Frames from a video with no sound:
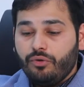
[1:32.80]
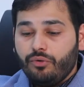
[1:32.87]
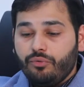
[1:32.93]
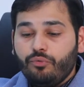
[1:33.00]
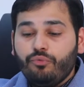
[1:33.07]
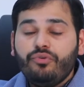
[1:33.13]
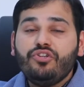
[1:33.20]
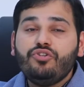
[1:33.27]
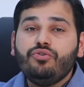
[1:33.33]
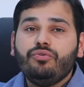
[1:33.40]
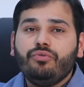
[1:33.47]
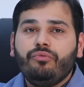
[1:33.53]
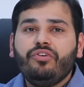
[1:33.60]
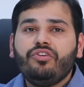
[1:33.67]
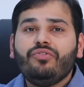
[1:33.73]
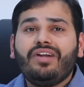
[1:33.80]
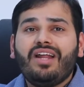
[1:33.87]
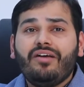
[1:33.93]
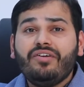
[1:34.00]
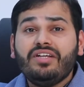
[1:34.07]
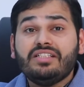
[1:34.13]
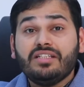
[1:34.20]
which were
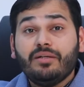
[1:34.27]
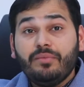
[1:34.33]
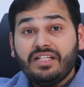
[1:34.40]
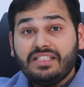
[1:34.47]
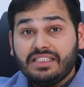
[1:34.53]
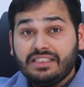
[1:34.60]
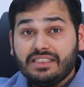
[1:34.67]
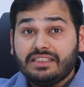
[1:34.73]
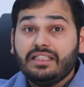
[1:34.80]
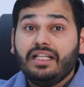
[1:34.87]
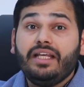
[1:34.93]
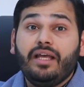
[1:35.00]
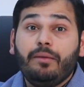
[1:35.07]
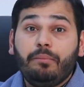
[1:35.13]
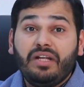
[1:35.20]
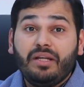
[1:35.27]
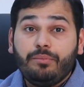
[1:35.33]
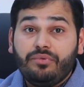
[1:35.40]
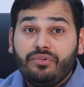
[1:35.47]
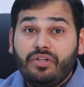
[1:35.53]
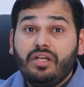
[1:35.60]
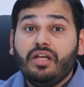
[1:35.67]
having some diseases like
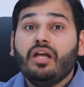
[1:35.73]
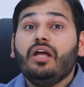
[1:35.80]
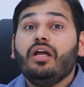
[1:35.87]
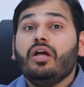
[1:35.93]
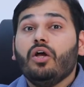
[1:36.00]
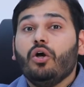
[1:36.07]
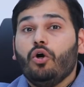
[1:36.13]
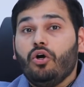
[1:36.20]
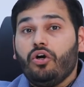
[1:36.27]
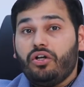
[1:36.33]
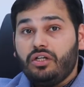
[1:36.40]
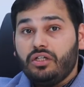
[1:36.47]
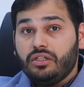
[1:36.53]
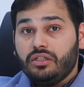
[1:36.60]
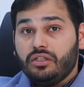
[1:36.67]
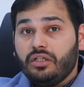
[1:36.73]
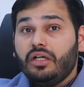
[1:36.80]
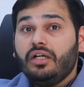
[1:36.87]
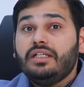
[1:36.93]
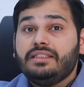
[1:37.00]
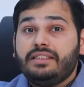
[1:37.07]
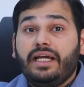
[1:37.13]
epilepsy or
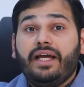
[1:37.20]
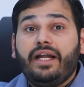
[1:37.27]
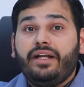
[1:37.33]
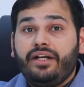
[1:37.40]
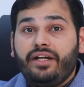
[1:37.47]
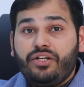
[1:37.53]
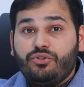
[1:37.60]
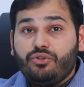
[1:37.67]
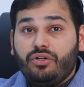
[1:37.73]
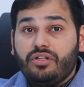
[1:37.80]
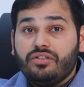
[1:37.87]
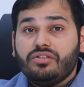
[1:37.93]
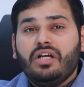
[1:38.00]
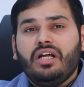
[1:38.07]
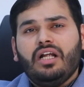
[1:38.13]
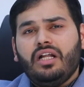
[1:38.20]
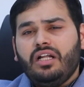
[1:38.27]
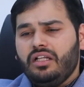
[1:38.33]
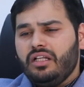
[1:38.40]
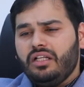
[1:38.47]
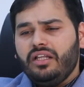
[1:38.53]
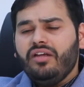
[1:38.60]
psychiatric disorders.
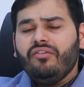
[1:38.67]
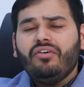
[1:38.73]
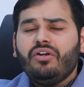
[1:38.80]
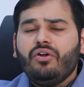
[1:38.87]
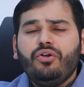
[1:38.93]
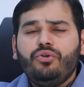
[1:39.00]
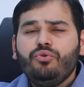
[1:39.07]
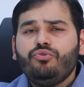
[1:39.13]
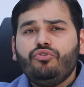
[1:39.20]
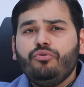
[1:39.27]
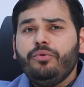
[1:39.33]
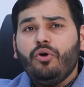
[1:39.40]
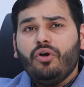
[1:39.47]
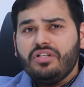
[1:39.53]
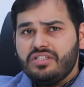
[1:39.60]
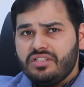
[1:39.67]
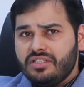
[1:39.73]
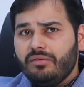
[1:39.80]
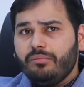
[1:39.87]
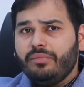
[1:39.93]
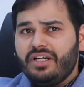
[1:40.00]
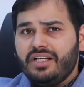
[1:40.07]
They were used to be on
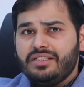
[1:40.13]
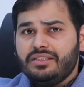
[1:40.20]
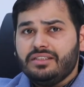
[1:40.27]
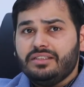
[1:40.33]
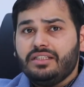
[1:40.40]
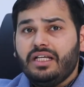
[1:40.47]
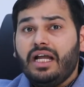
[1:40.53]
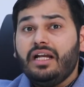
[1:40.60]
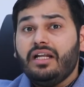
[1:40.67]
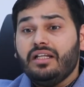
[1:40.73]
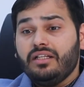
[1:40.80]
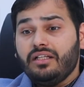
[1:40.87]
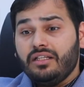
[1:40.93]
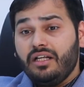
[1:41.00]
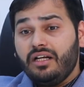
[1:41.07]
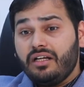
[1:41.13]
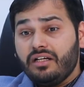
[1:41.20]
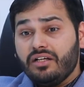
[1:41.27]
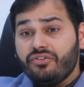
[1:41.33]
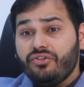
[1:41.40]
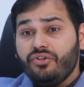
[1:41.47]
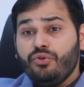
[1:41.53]
some medicines, and the
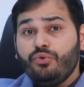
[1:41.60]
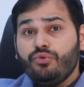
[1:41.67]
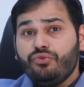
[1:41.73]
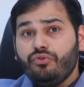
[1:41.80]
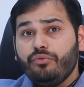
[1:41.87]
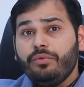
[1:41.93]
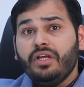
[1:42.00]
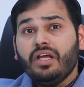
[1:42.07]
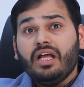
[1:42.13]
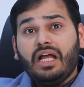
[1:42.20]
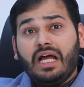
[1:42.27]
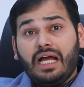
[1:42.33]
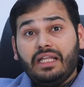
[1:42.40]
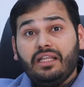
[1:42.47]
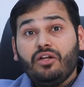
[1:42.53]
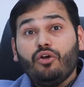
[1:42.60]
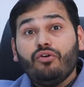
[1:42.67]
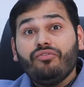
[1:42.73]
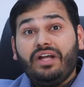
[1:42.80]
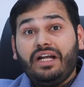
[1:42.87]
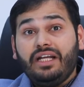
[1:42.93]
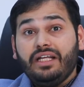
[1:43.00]
drugs used to be either of
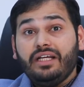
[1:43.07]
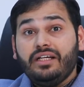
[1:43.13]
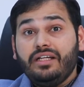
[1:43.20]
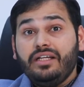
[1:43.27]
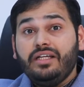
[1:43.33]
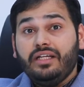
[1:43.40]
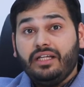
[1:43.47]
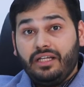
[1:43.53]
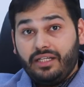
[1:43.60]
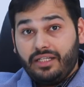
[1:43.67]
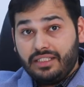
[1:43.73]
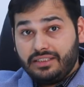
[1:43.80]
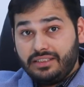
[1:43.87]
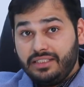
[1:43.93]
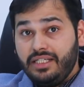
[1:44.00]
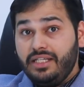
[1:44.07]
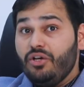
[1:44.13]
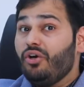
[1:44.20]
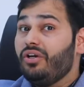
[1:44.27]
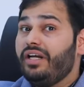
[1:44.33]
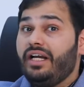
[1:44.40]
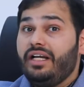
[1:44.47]
category C
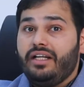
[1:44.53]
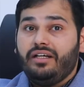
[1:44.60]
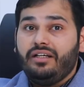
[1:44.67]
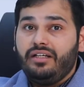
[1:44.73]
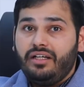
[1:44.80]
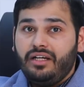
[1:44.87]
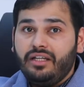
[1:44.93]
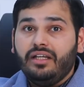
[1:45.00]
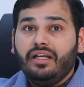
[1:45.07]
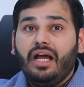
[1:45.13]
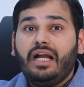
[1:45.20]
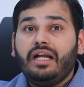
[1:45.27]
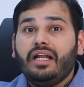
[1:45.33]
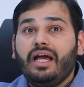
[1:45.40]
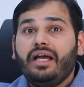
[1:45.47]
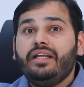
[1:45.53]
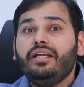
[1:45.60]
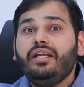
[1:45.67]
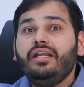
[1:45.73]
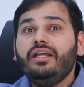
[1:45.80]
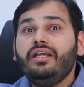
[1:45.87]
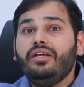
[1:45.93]
or category D, and I
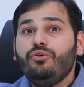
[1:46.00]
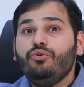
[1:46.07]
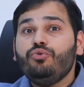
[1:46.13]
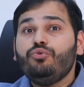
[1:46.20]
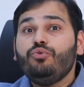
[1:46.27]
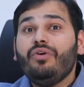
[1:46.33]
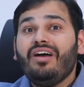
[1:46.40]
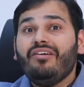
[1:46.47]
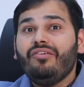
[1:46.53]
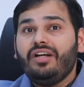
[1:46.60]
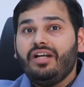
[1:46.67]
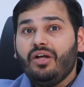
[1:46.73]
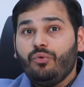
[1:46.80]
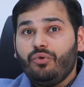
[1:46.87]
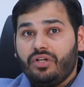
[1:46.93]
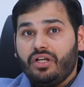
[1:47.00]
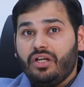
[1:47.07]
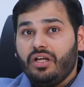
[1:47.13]
really used to have a doubt